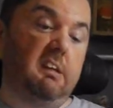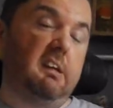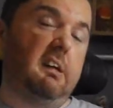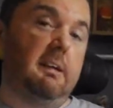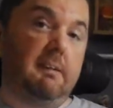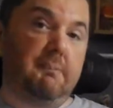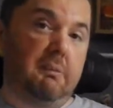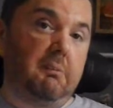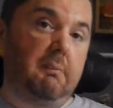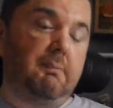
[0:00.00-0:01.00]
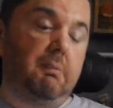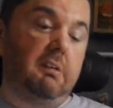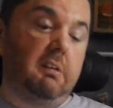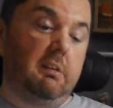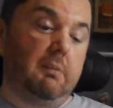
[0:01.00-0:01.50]
Yeah, that bear is
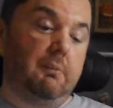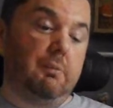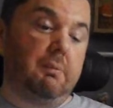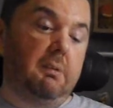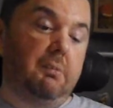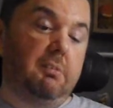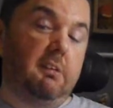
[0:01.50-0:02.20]
pretty cute, I suppose.